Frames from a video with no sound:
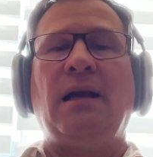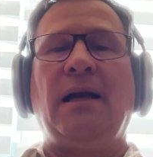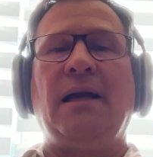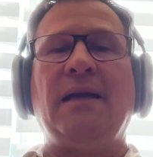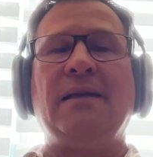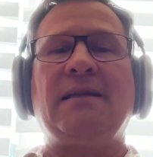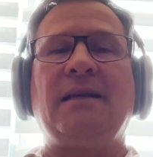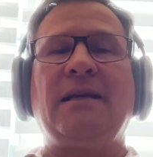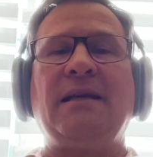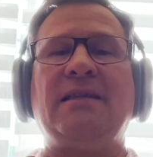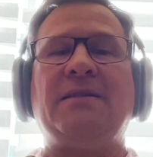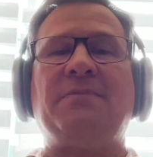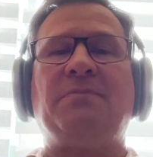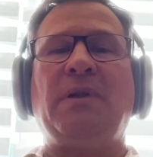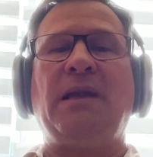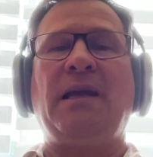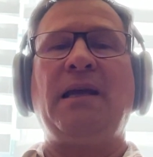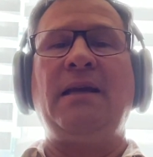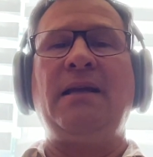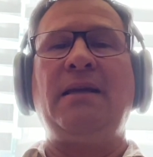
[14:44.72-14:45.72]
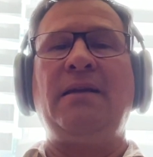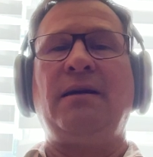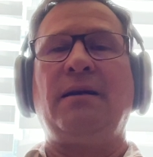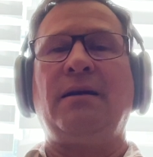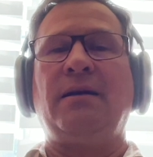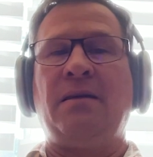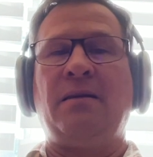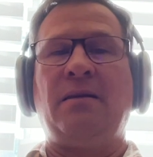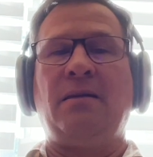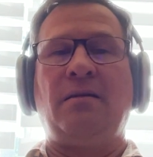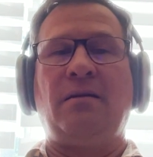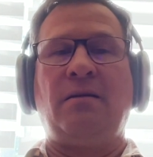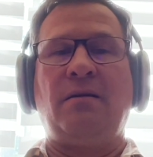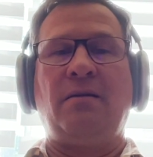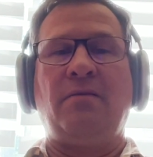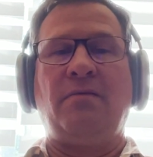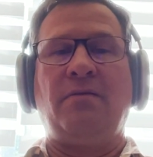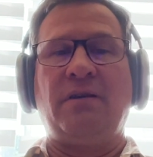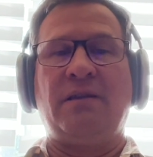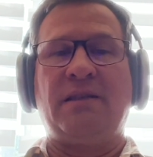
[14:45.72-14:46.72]
As I explain in
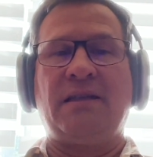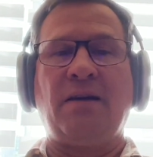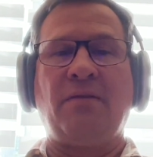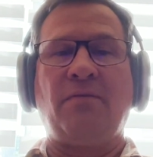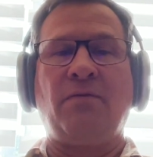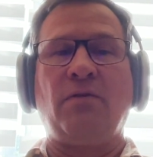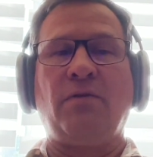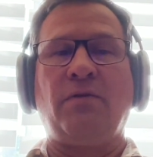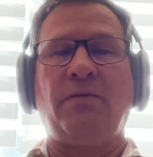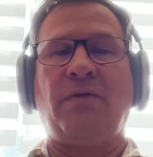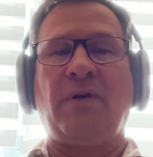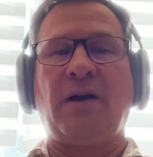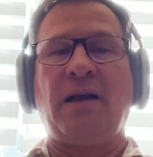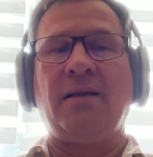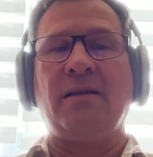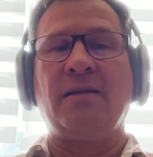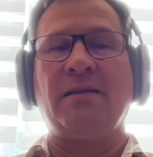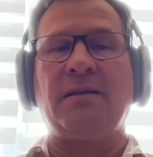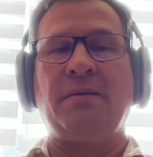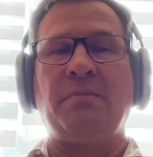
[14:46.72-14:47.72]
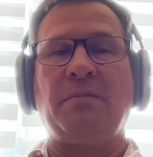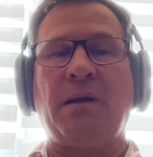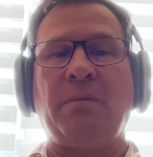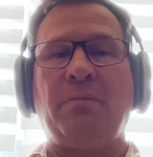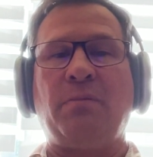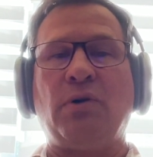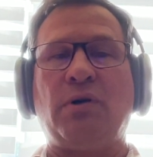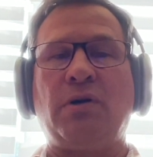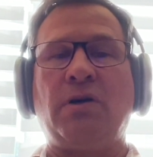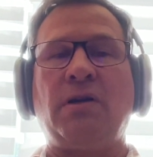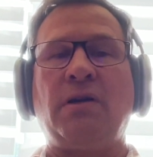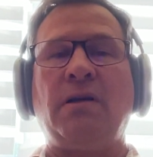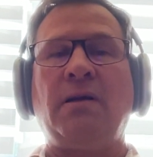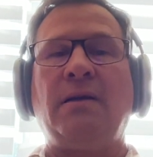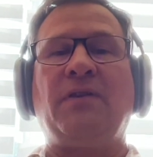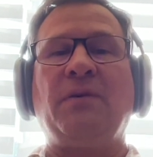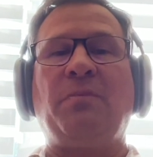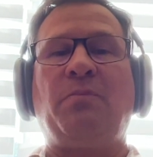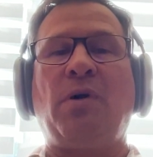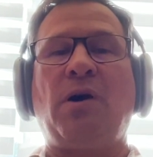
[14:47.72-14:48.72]
several files in my book,
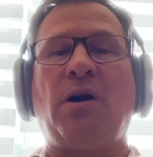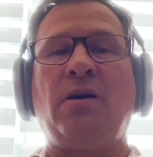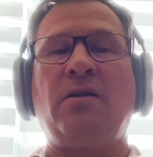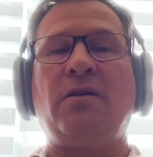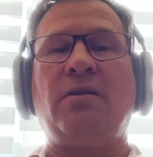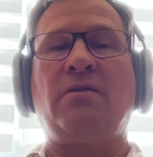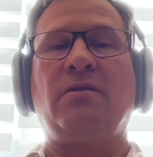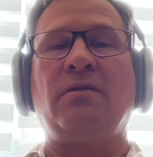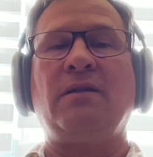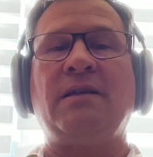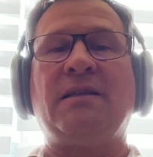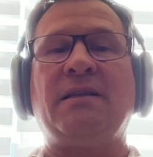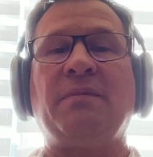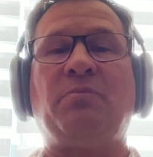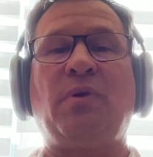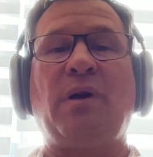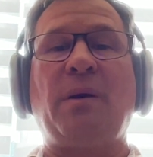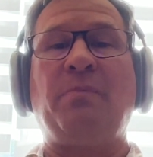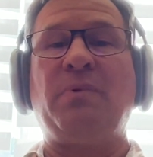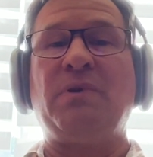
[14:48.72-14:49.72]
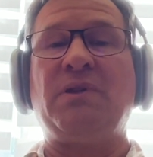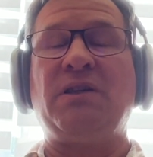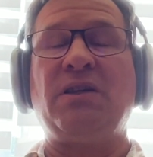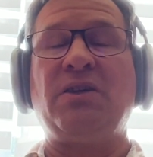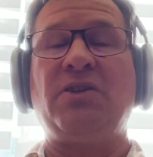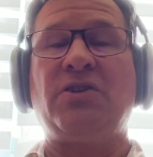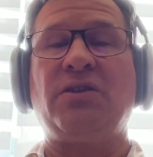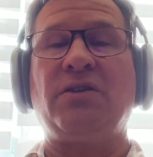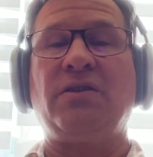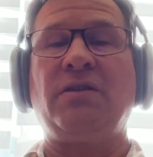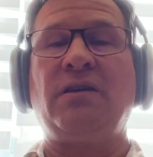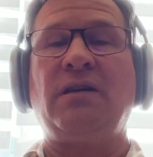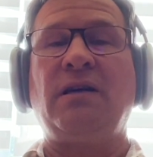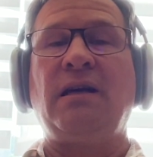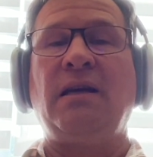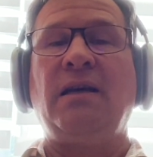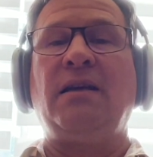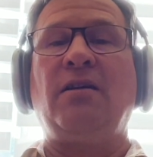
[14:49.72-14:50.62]
if the particle is a preposition,